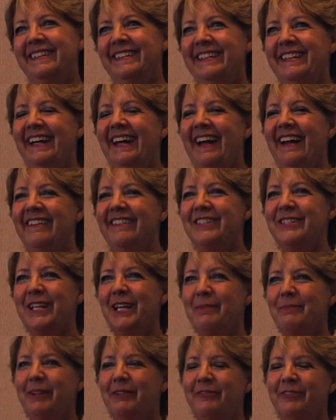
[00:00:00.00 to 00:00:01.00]
yeah, it was
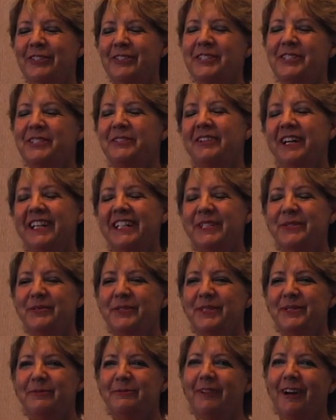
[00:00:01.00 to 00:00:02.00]
like my first crush
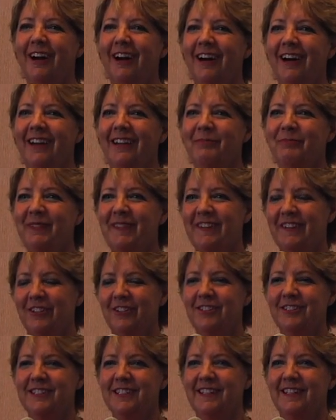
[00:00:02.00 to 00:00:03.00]
was Ron, but the
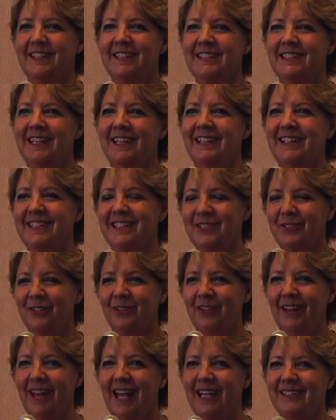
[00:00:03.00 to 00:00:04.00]
girls in the Sunday
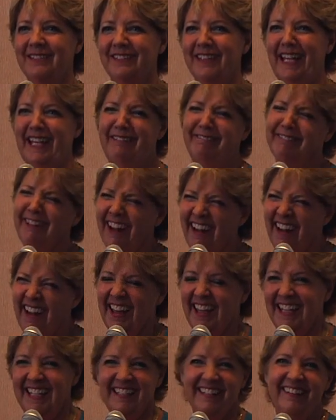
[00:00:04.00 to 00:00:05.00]
school class were like,
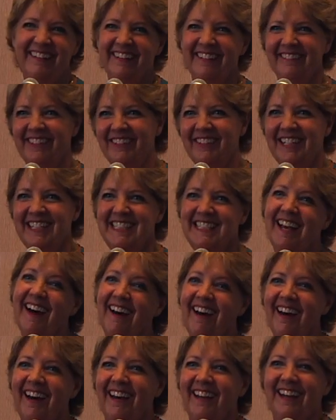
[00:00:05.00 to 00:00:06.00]
Ron, no, we want
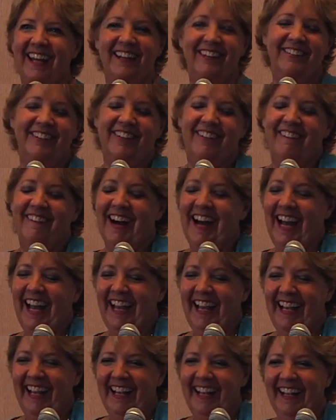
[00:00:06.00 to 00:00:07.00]
Todd. I don't know
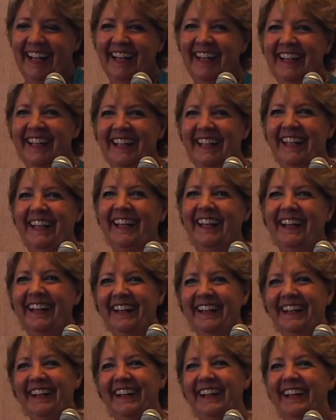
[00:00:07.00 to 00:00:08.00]
why.
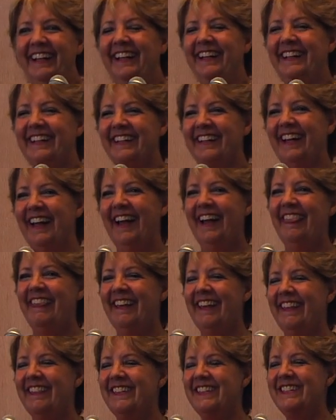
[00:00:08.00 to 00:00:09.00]
I
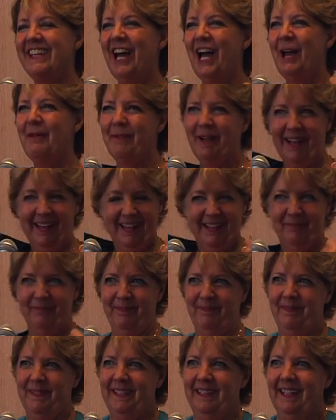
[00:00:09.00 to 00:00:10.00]
think at the time I had
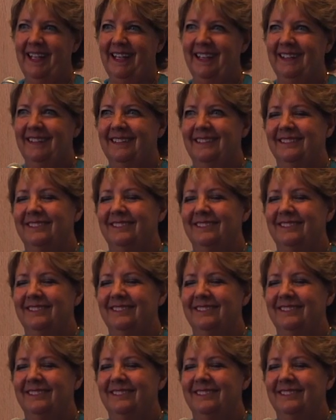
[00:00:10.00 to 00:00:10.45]
been like